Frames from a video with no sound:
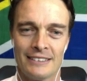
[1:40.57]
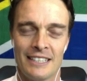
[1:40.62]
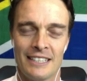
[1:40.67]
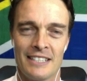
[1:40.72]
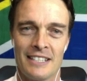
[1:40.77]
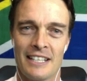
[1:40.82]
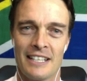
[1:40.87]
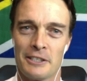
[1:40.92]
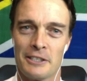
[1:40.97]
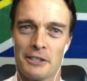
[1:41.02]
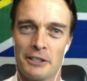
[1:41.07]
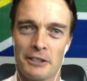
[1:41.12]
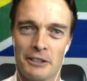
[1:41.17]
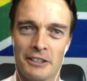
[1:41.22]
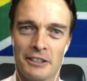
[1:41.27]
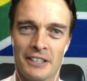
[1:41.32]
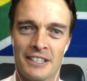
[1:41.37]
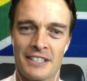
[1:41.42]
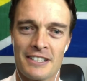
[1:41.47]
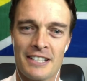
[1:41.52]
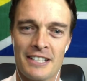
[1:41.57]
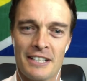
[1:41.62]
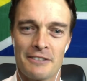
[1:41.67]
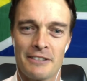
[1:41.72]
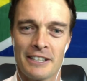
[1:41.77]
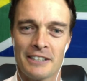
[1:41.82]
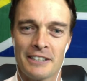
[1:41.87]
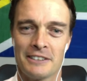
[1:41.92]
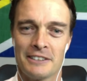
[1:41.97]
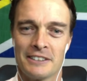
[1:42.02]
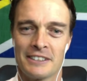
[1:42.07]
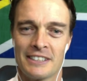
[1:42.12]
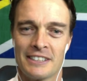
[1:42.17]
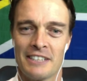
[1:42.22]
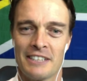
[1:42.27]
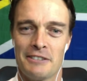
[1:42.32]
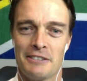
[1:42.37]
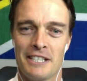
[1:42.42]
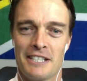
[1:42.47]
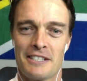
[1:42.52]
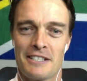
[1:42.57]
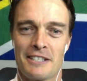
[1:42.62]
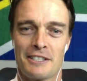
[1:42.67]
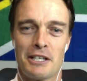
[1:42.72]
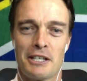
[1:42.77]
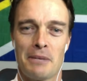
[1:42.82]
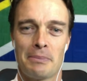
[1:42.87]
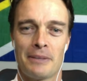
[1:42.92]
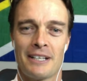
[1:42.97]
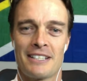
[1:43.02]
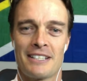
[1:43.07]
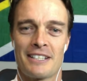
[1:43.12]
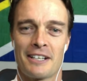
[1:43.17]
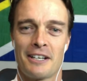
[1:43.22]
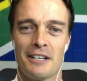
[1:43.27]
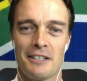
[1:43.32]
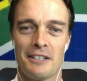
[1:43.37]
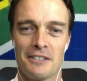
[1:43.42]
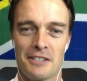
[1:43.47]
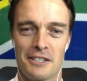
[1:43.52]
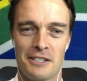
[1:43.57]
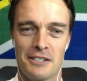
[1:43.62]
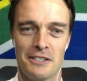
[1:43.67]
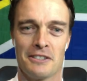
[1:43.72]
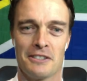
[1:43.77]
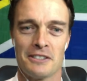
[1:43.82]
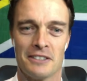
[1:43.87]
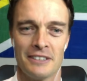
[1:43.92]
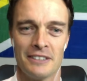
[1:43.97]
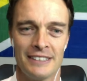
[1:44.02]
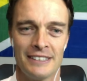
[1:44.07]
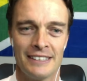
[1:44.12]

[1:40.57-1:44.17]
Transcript: He's then gone on and set records and reached the top as a coach too.